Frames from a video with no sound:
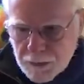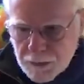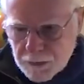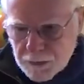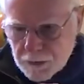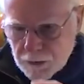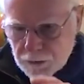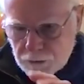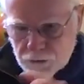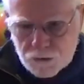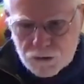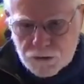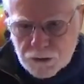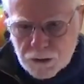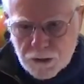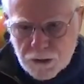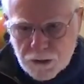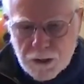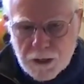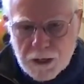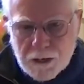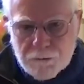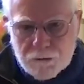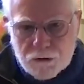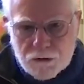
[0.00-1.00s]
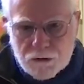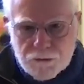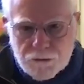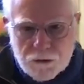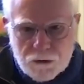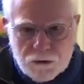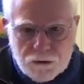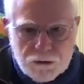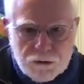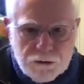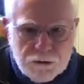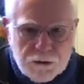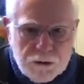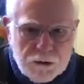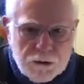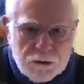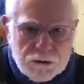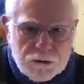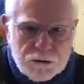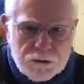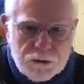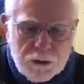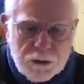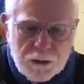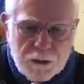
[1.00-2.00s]
others study the atmospheres of
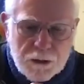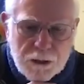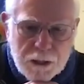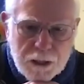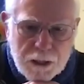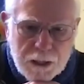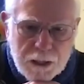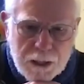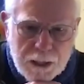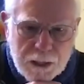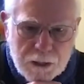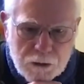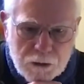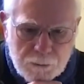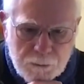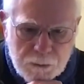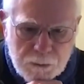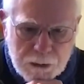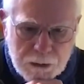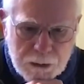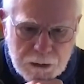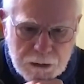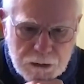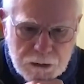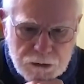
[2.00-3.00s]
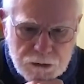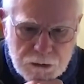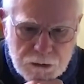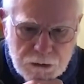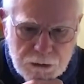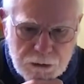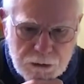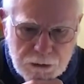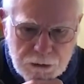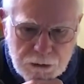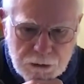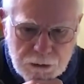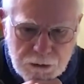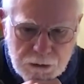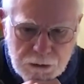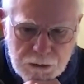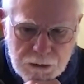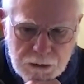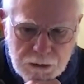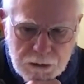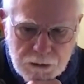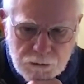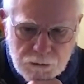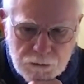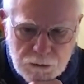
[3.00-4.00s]
these outer planets, and
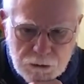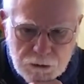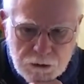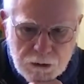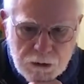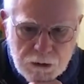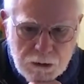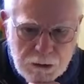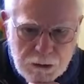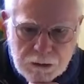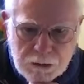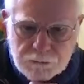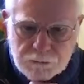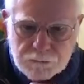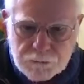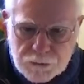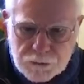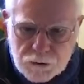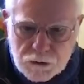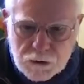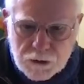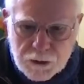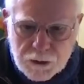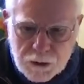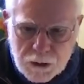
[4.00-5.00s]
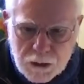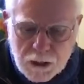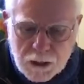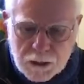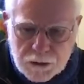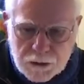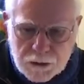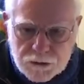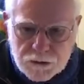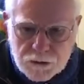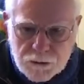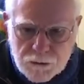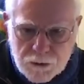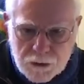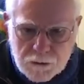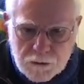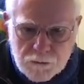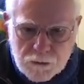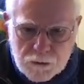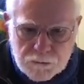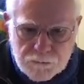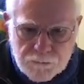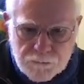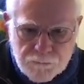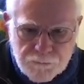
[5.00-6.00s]
we're learning a lot. Learning a lot. It's
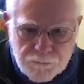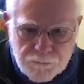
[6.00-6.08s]
incredible.